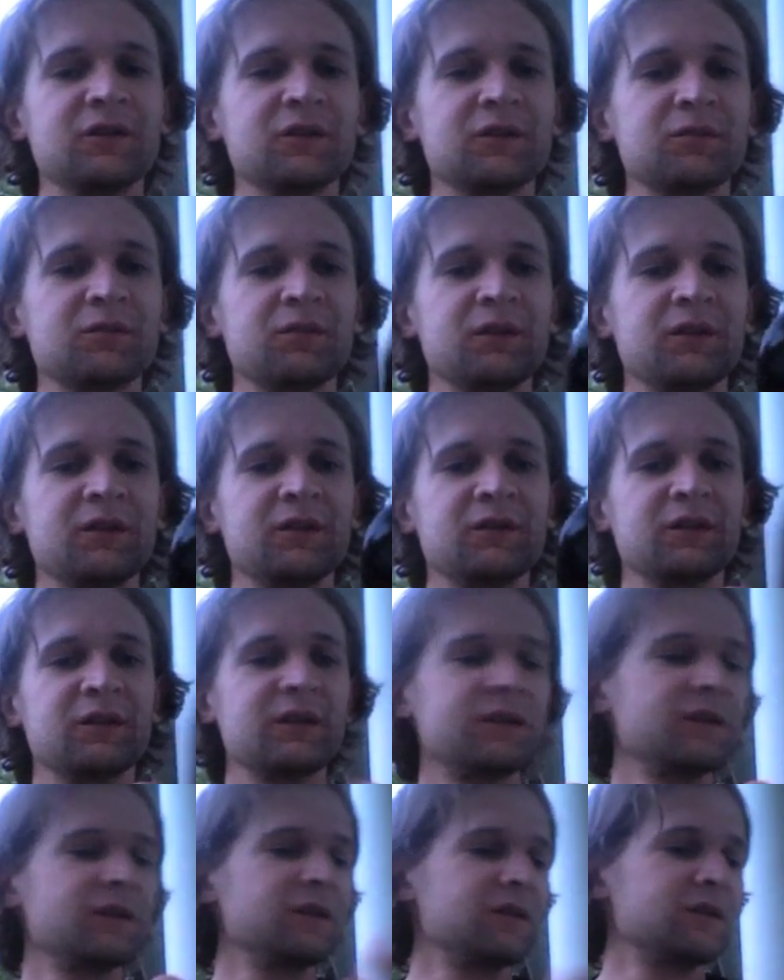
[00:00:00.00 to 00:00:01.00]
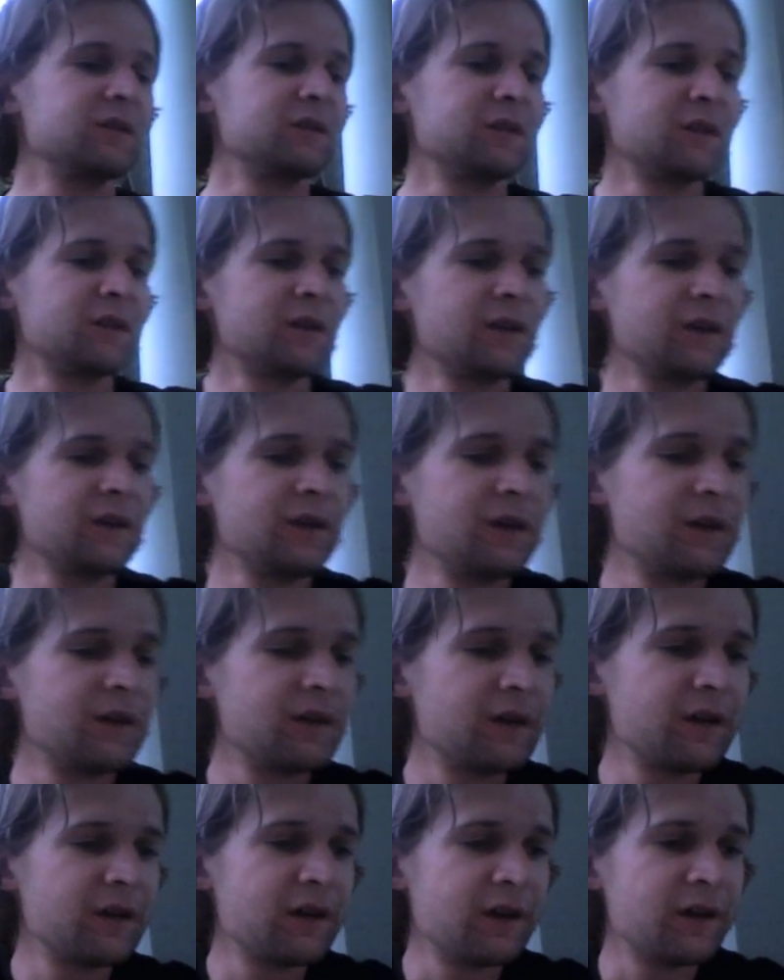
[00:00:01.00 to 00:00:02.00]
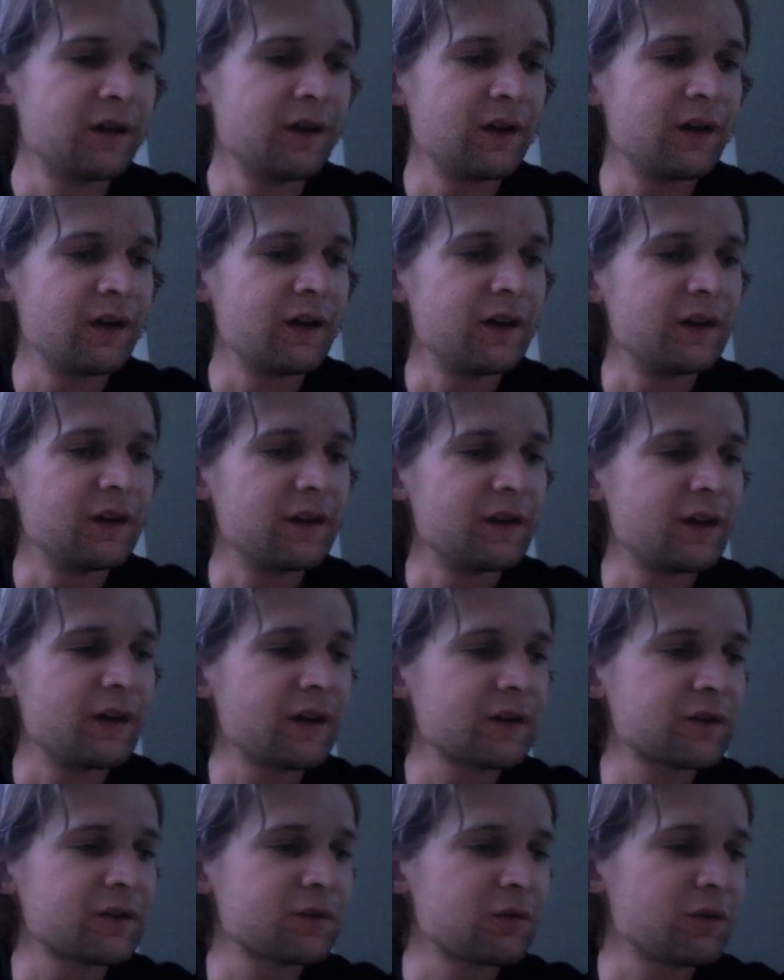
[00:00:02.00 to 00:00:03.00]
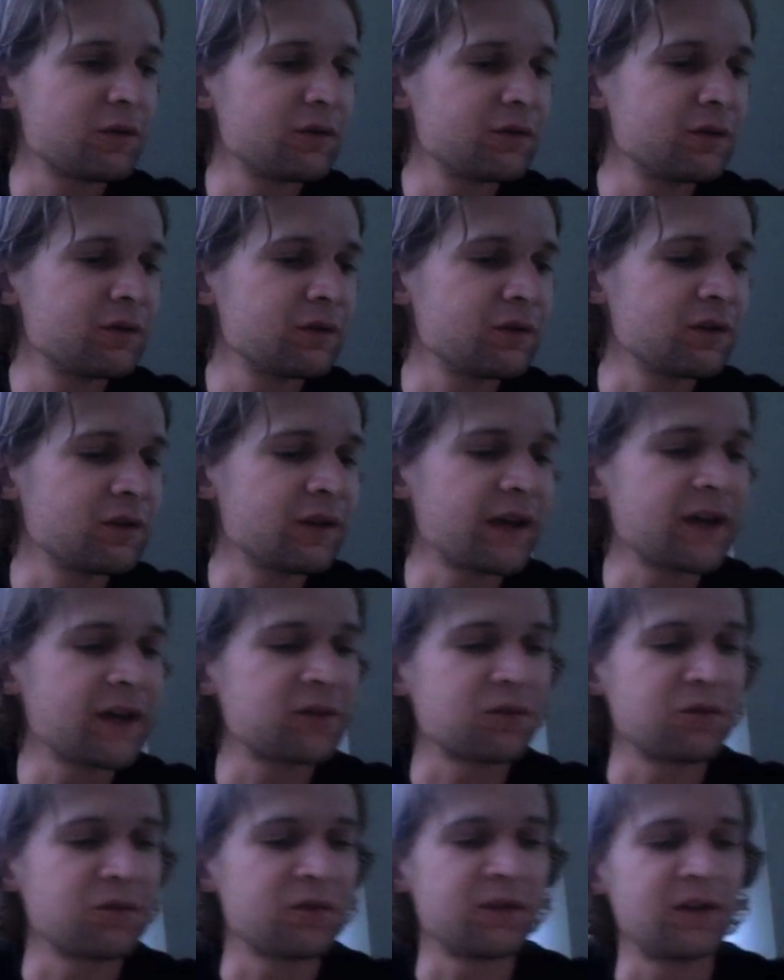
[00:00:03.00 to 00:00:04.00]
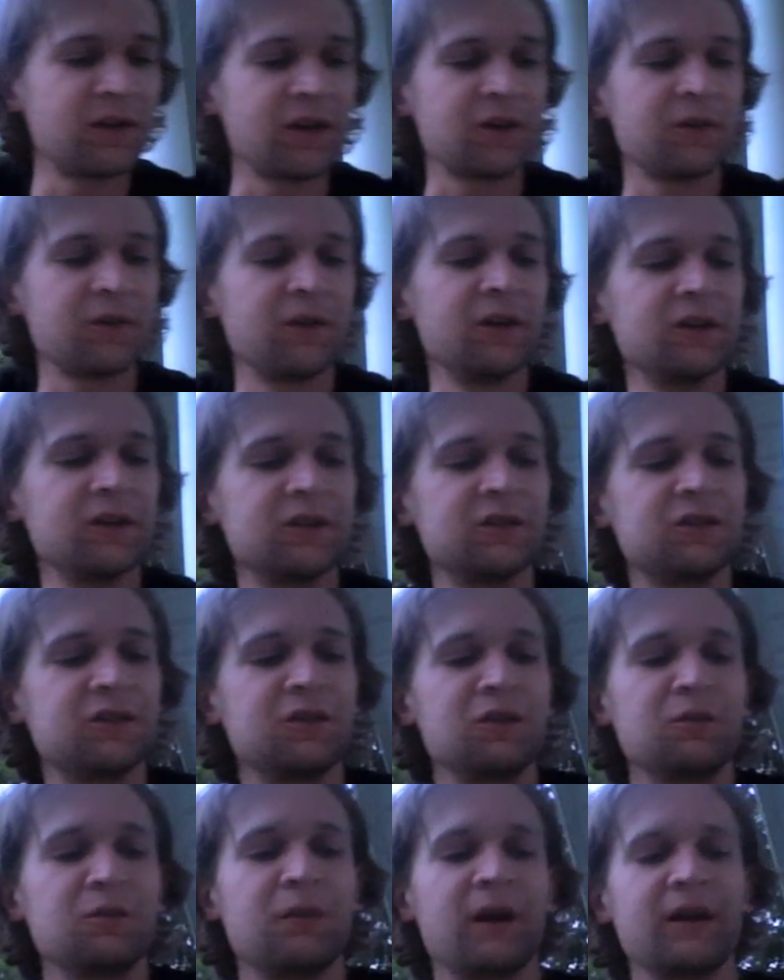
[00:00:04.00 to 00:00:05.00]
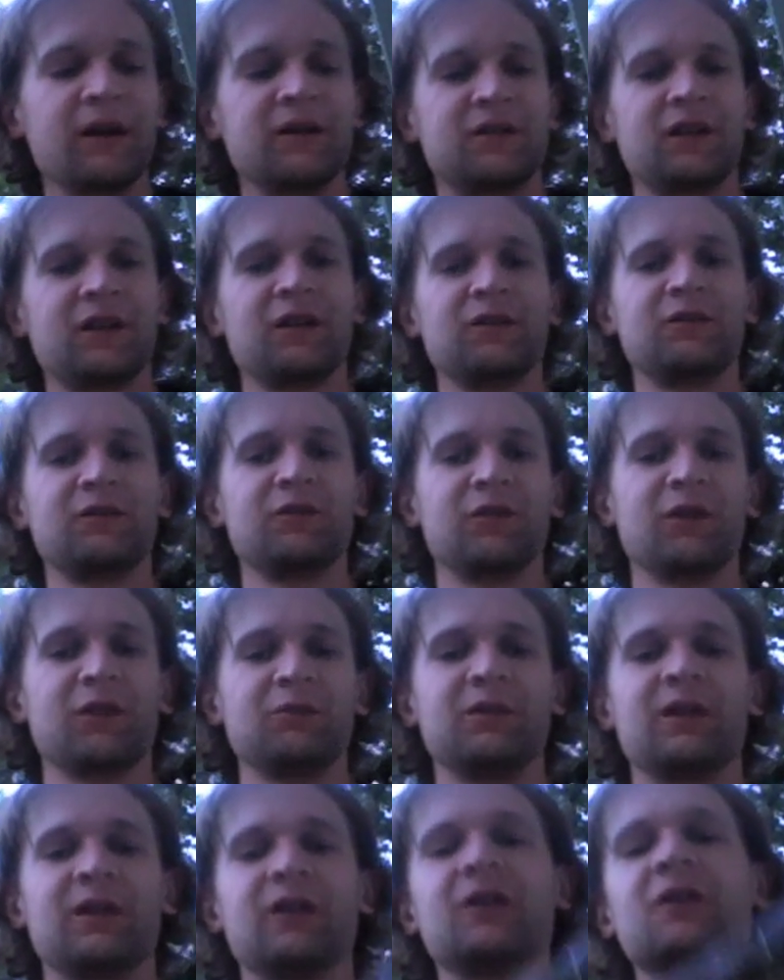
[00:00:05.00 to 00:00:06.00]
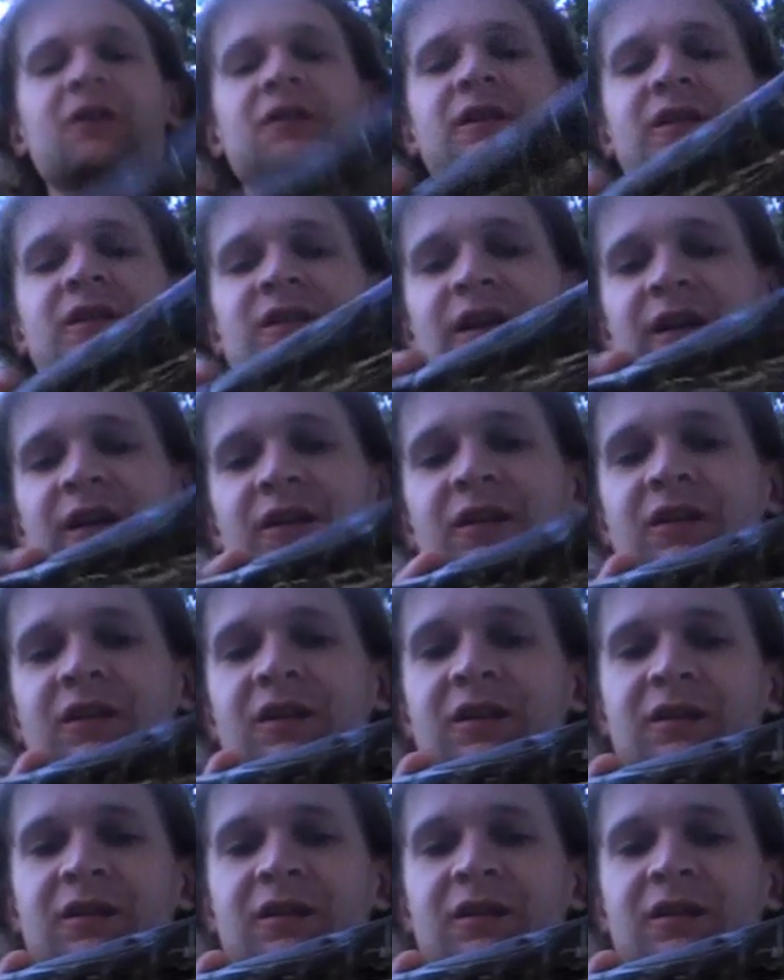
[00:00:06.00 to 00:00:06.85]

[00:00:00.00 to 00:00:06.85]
Looks pretty interesting. And the next one, or the last one for the Ocarinas, is a new body style I've developed that I call the Scythe.